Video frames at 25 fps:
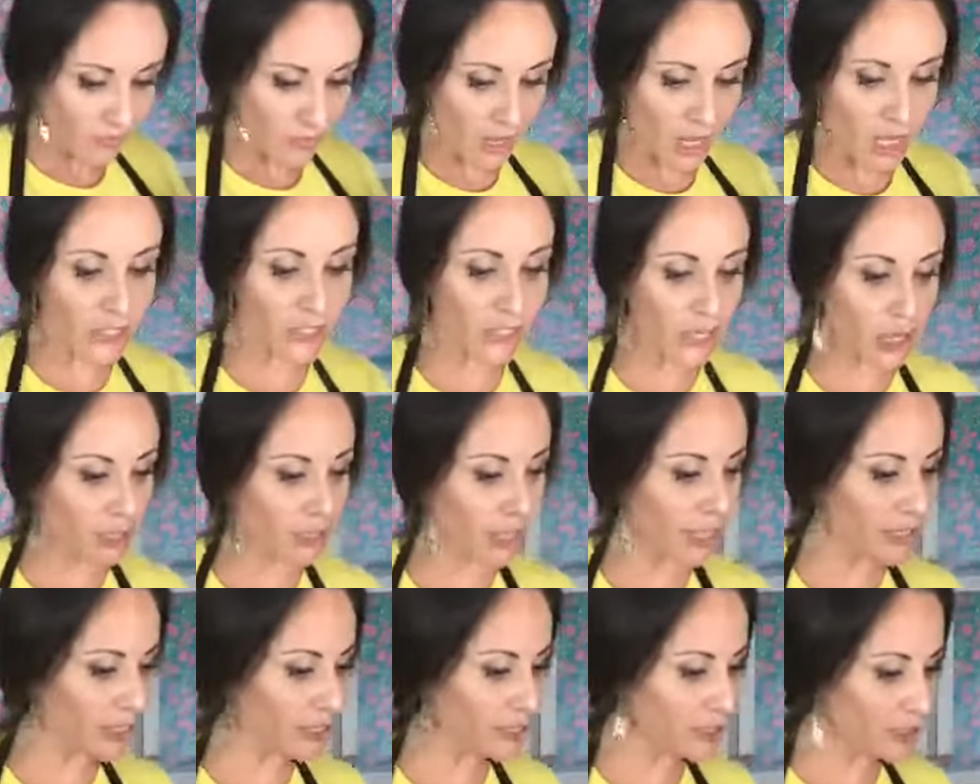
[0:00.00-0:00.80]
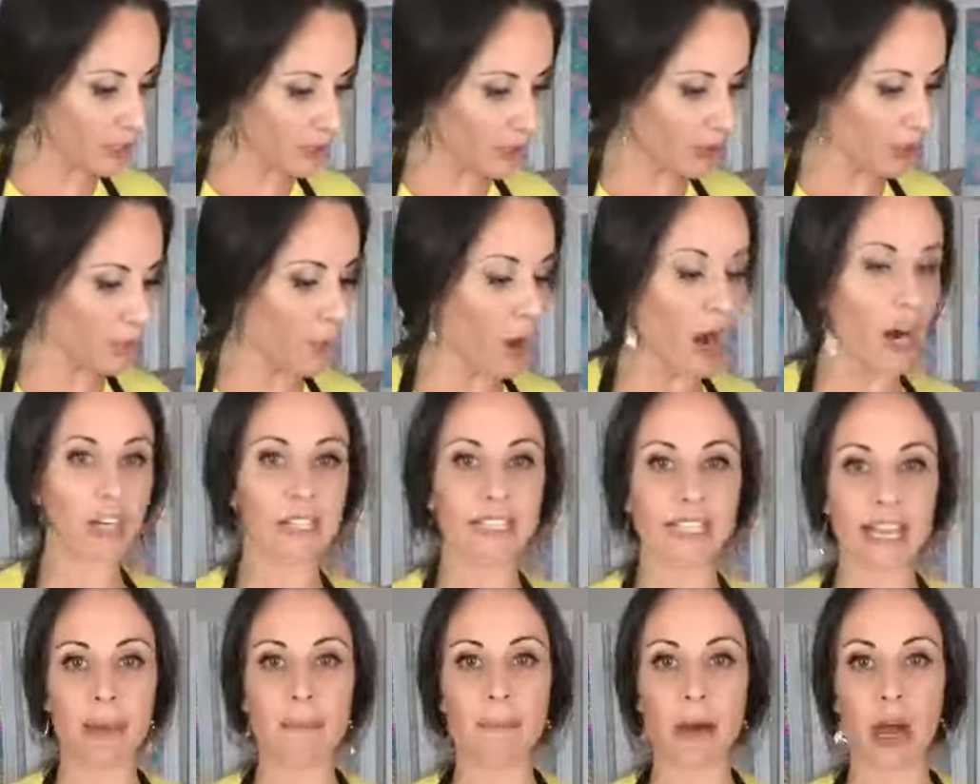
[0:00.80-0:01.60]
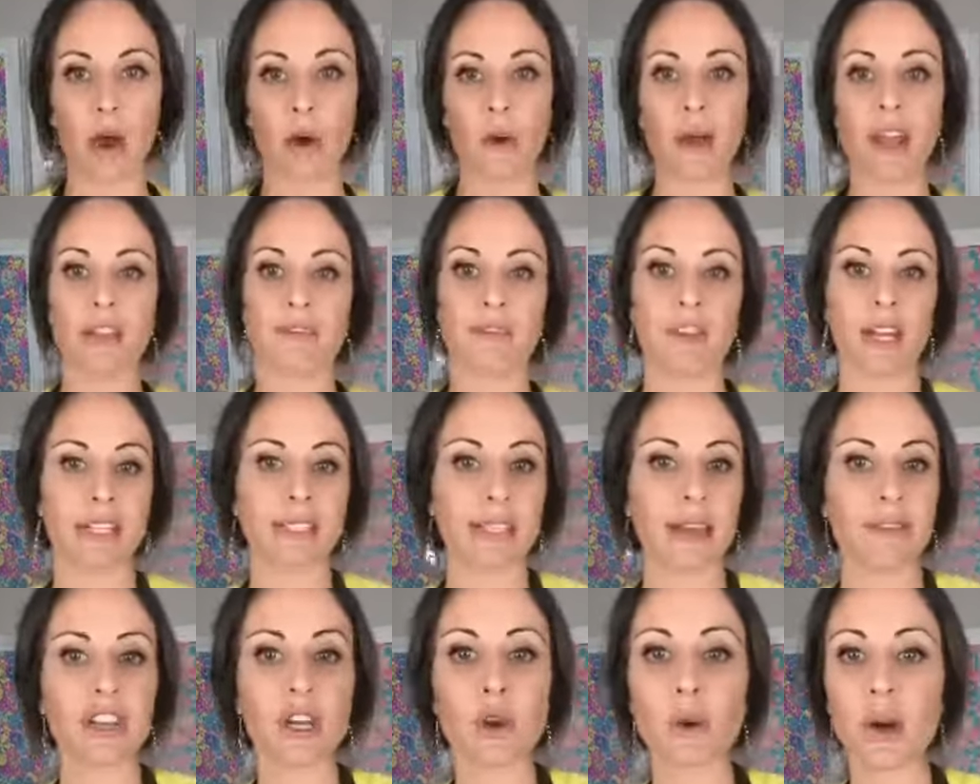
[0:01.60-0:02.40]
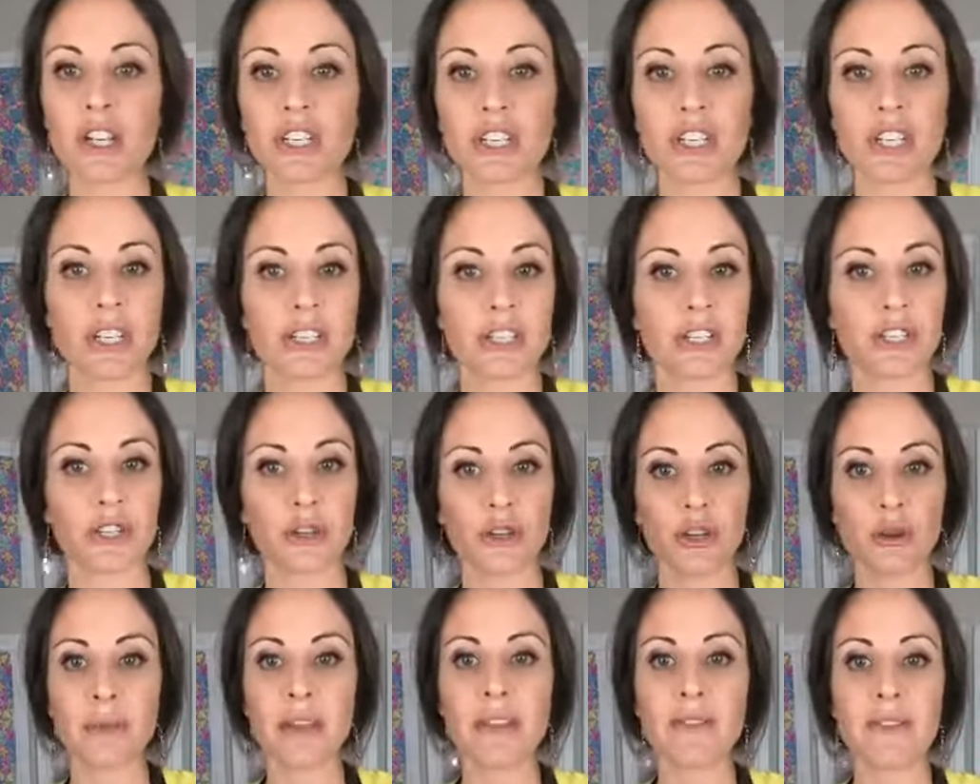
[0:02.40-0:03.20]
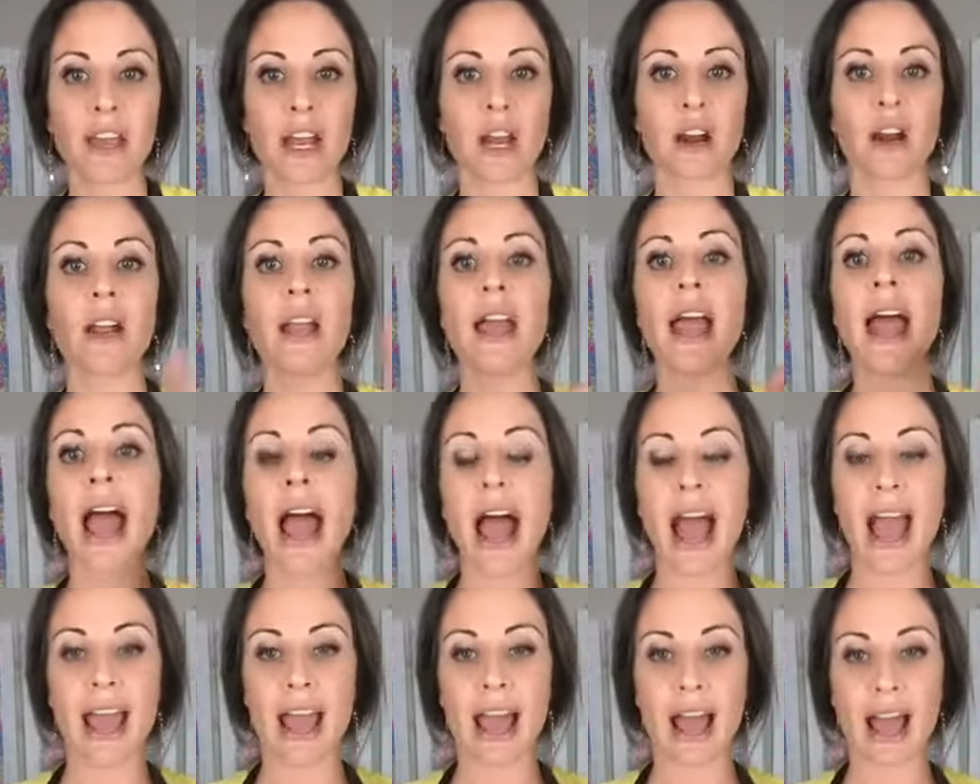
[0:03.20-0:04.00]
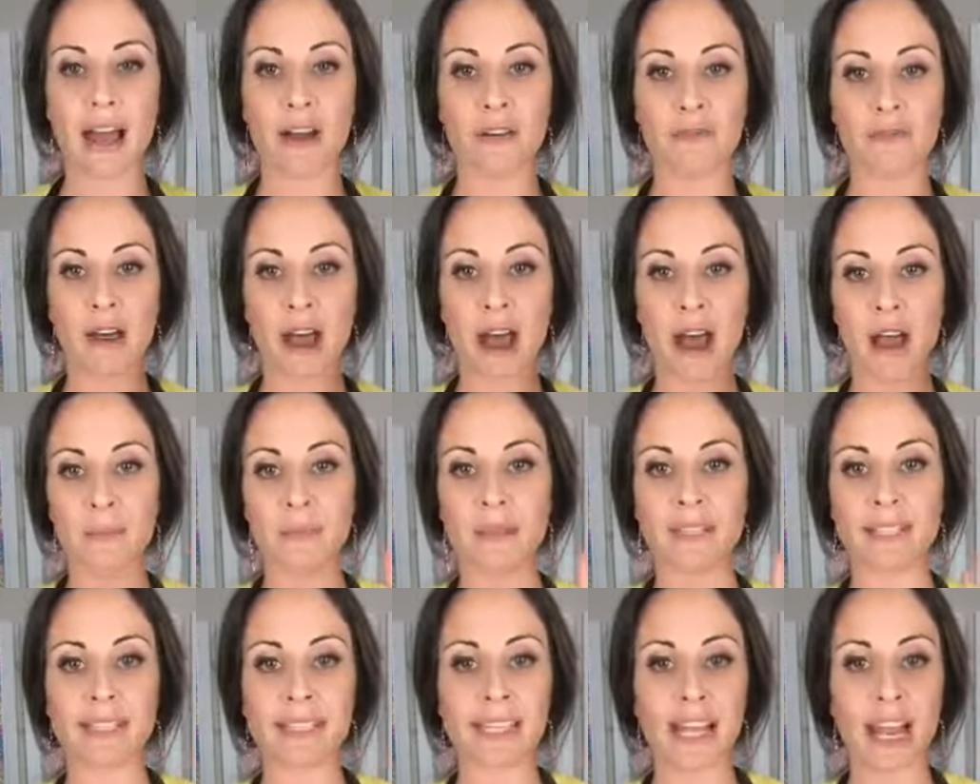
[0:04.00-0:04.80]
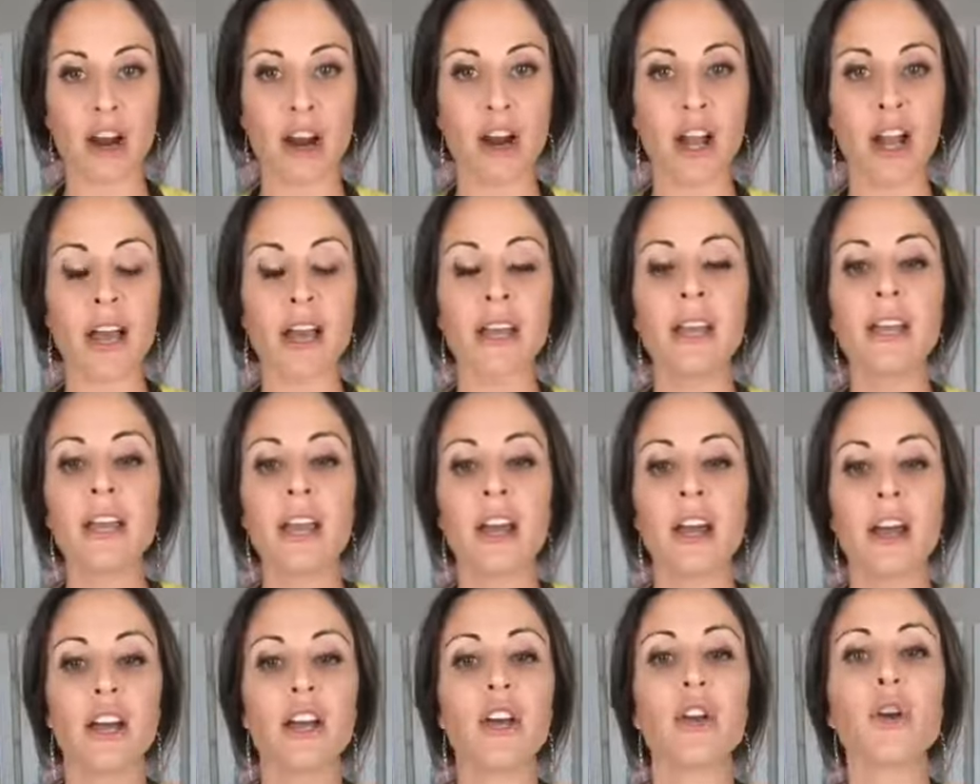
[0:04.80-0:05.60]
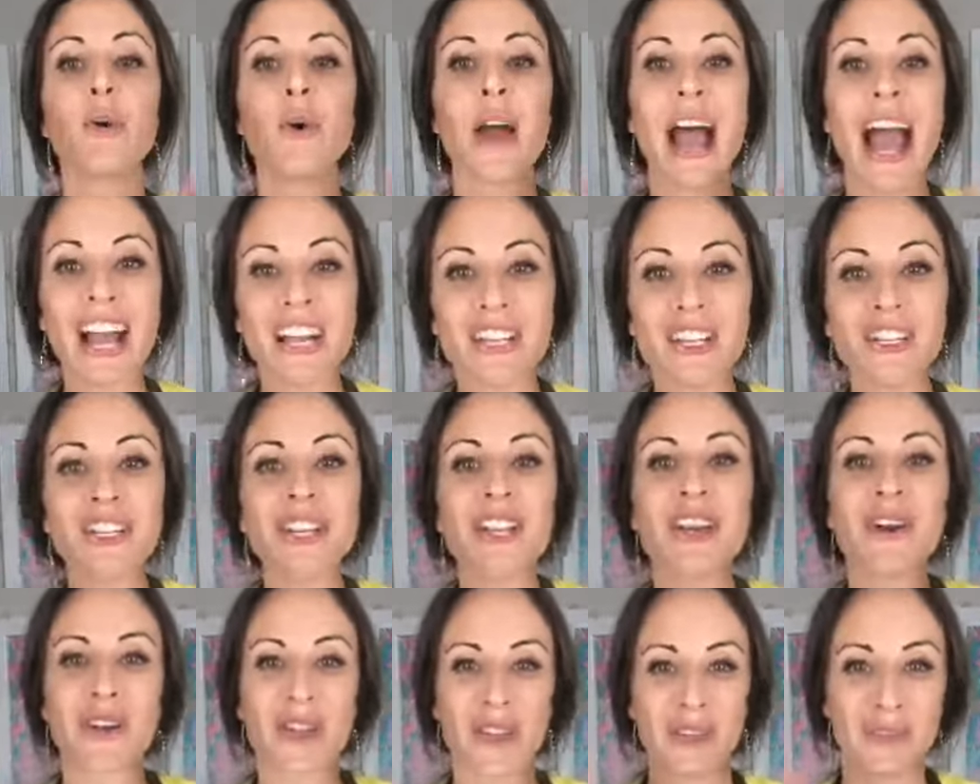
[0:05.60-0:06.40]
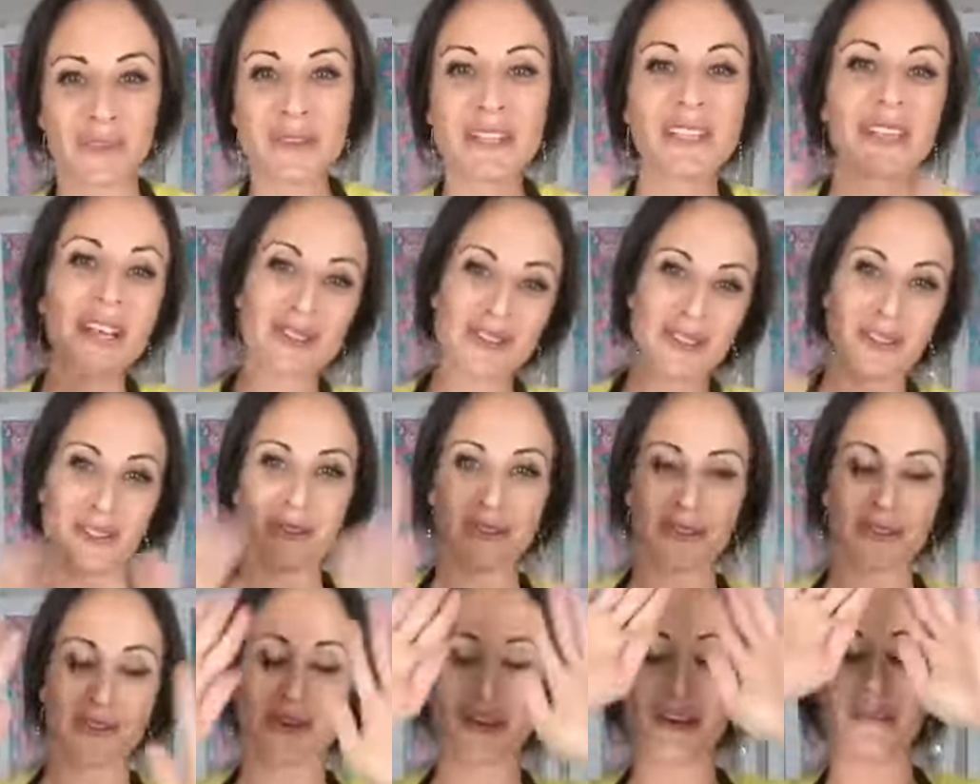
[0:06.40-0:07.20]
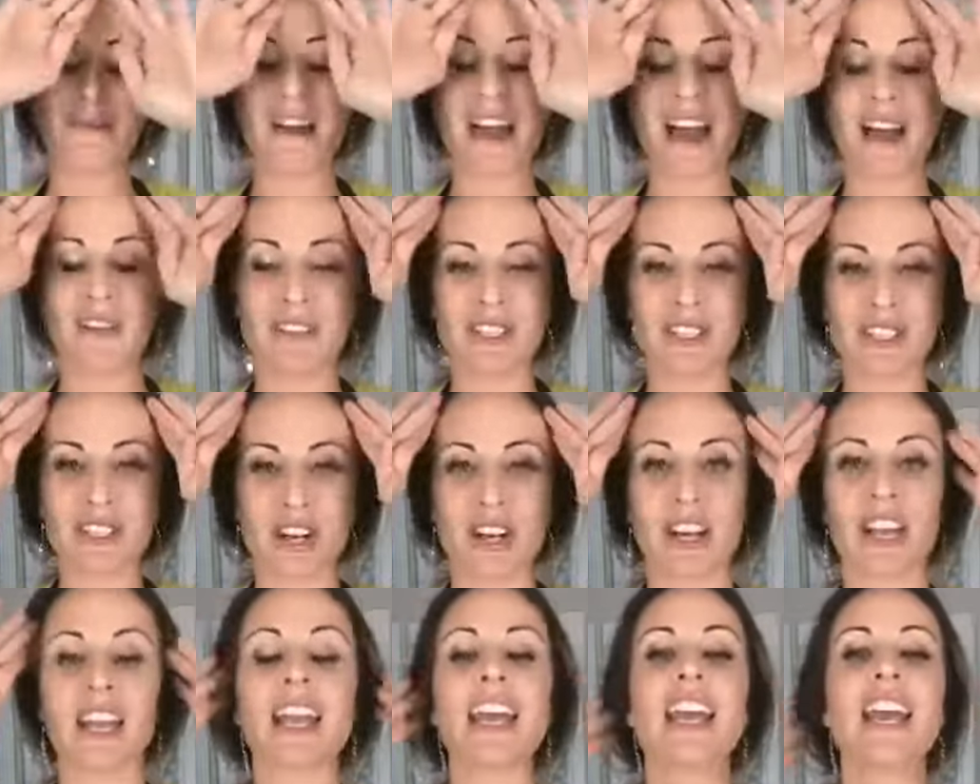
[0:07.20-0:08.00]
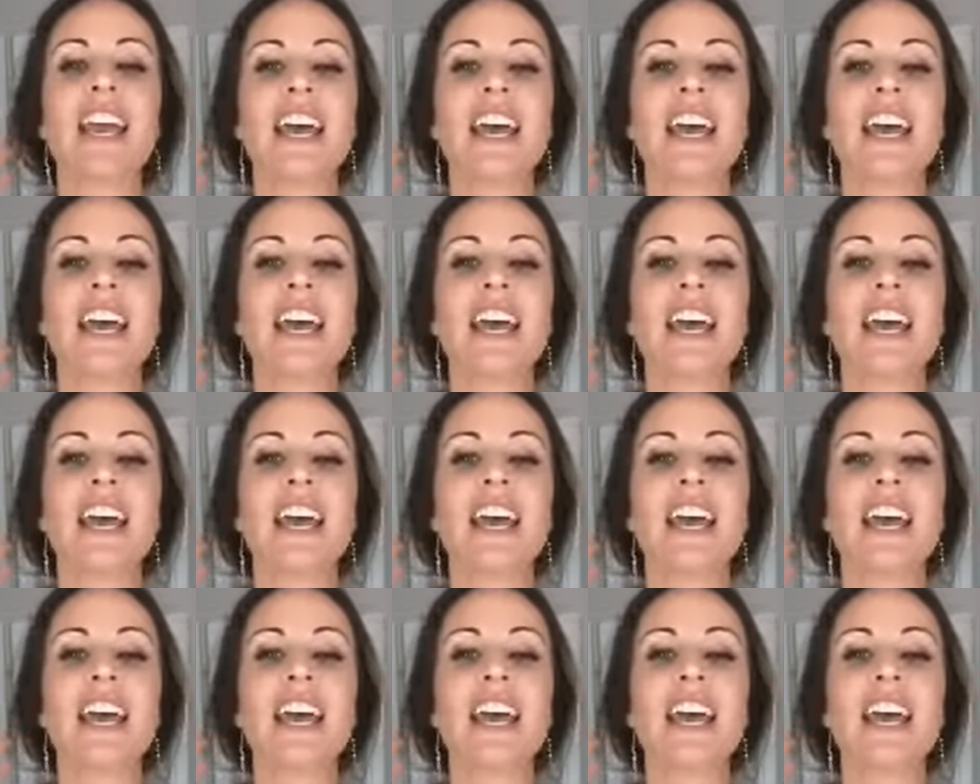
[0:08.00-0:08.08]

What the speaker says: so let's do our demo, and if you guys have any questions, shoot them in there. I have Sarah, who actually, okay, let me tell you the little story about how this started.